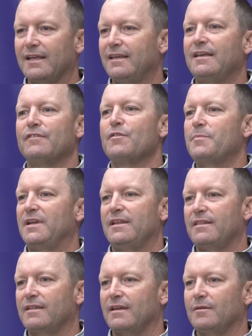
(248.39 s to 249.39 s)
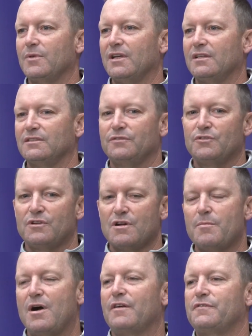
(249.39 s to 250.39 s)
give them anything, because if you
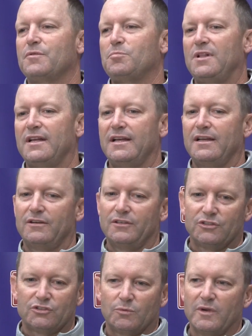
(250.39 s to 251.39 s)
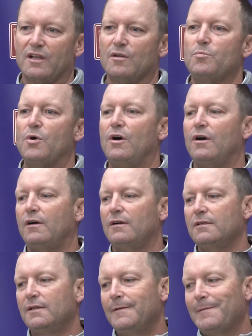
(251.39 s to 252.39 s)
come off your plan or you swing at a ball,